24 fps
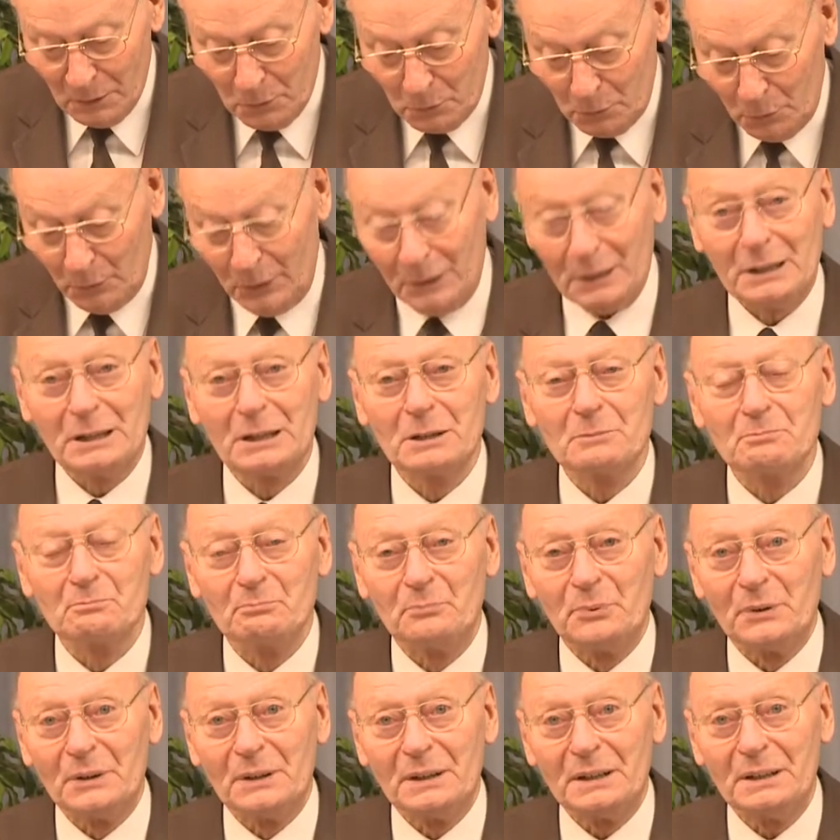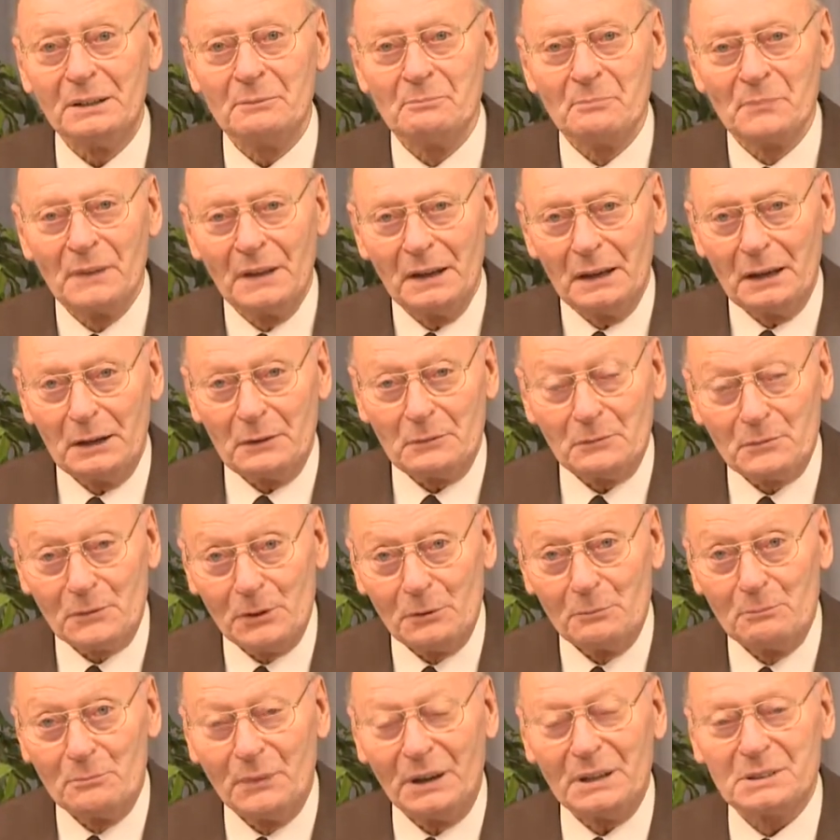we can be in the
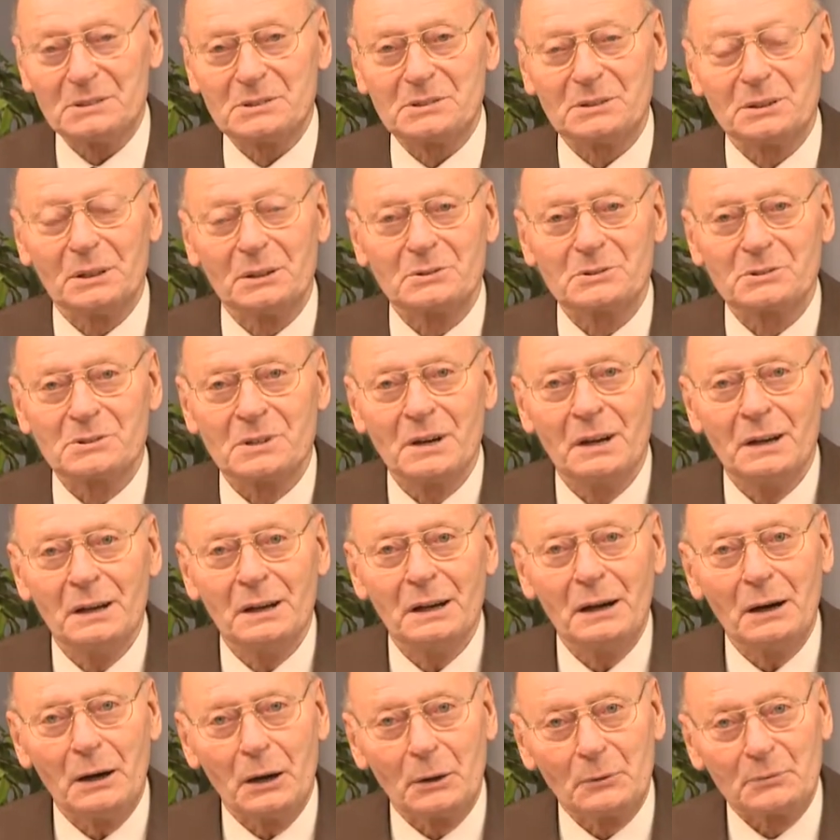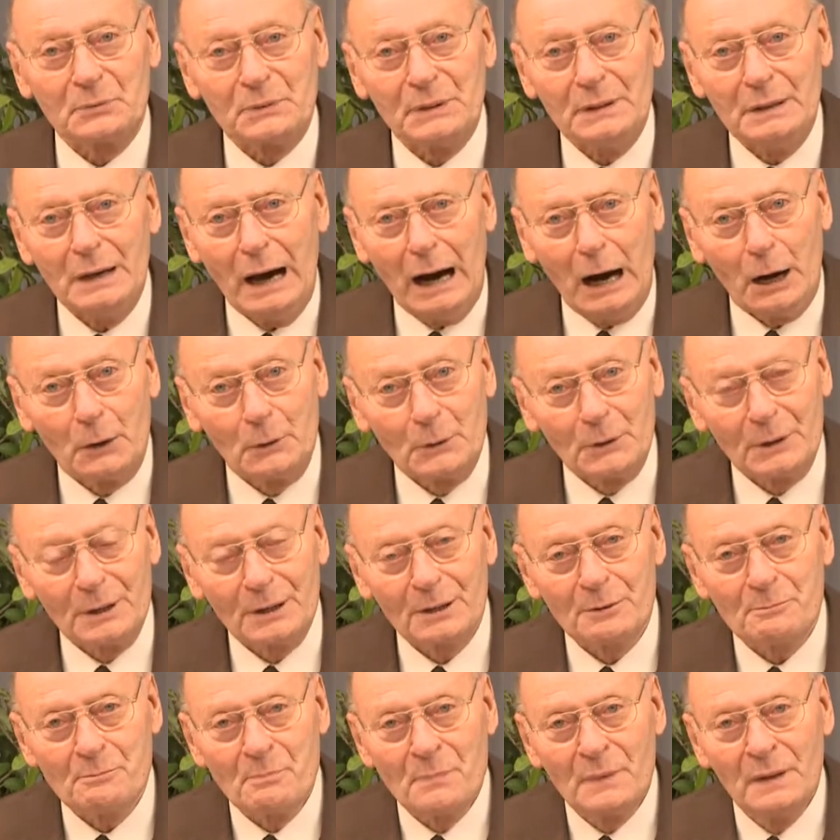message of the
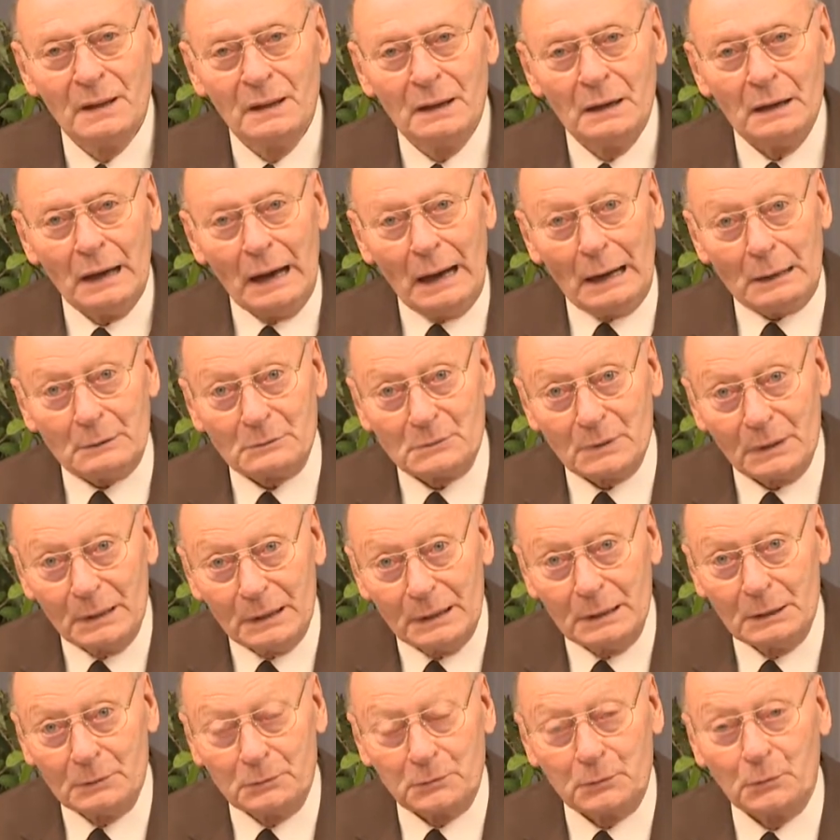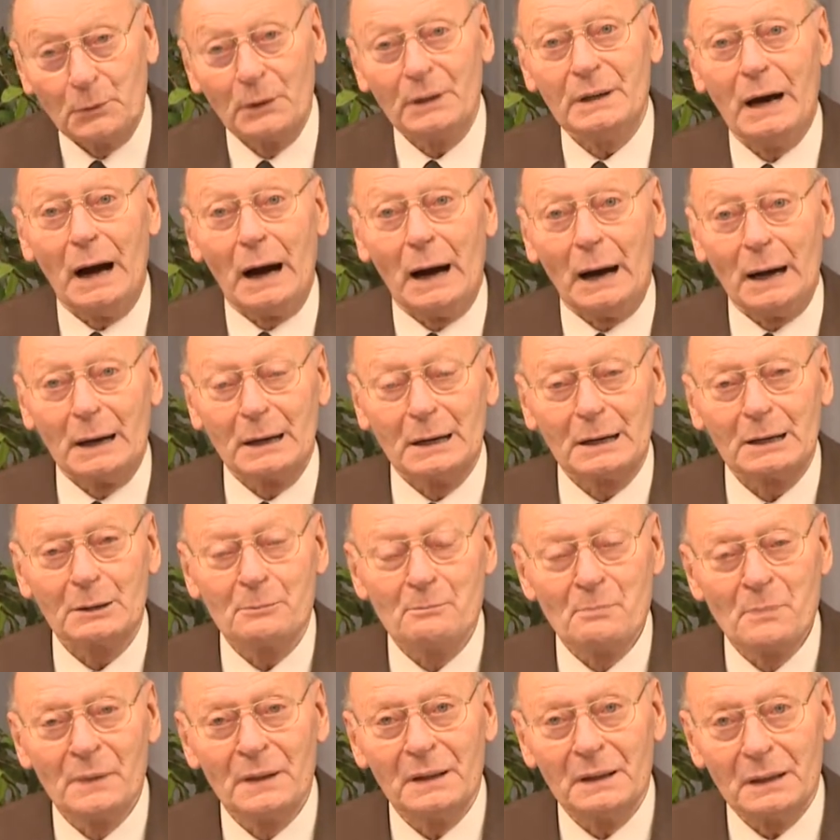hour, and if we are
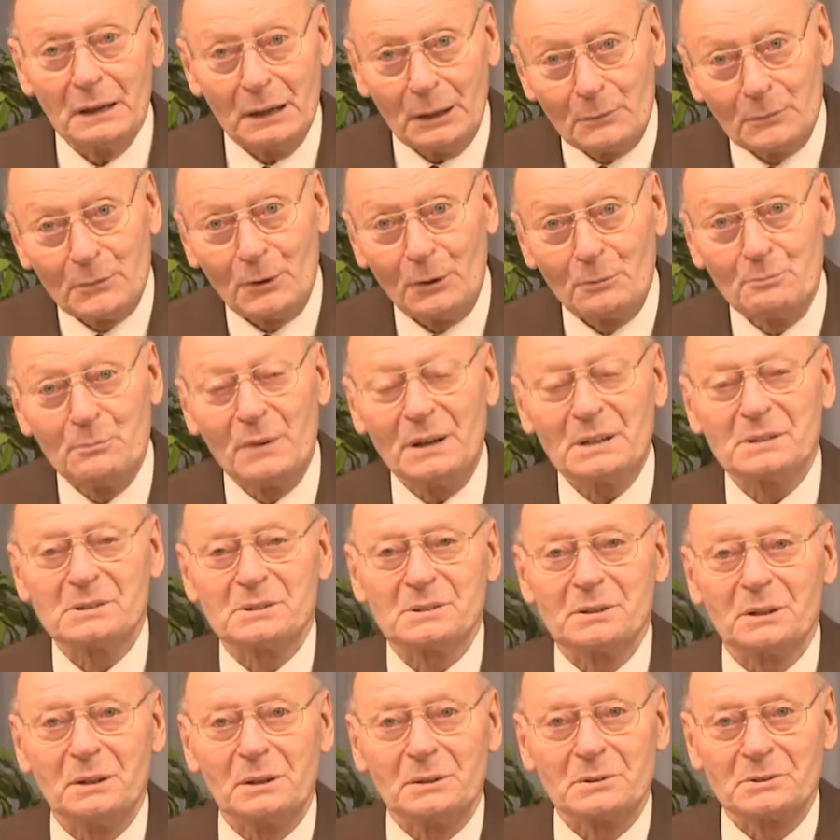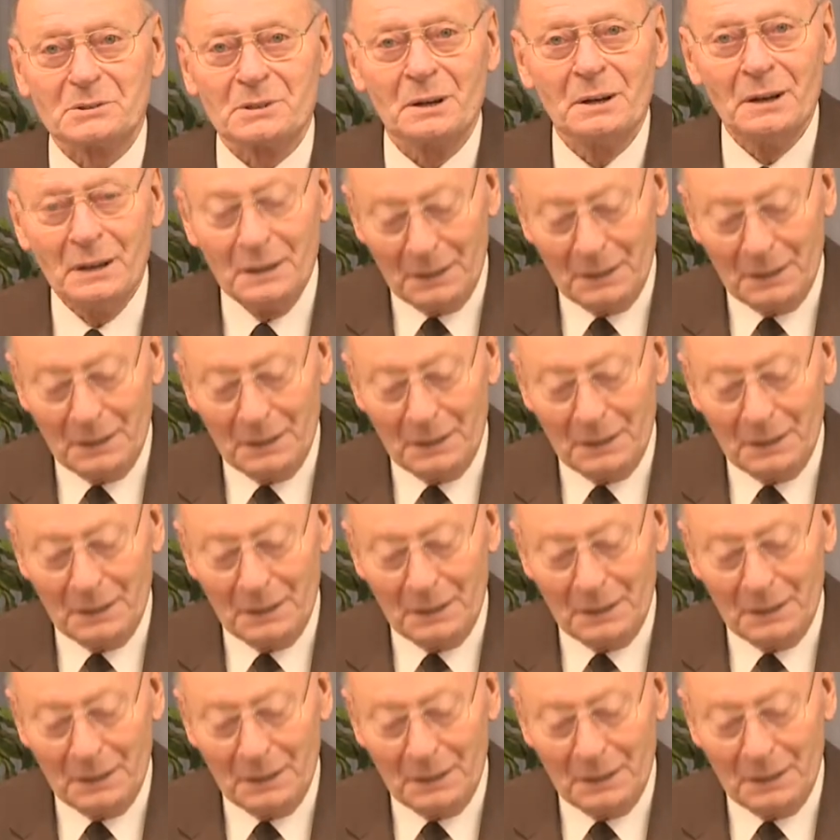in the message